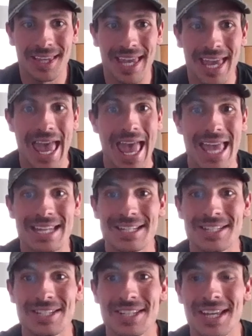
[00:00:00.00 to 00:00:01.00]
And
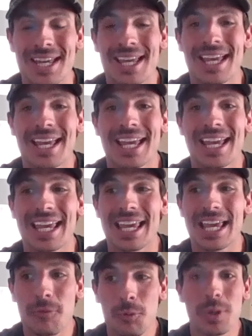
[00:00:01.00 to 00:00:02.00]

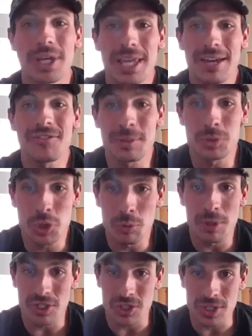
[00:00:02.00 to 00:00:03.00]
if we give them too
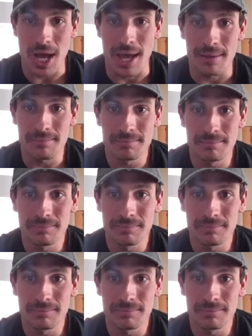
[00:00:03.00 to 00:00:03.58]
much time,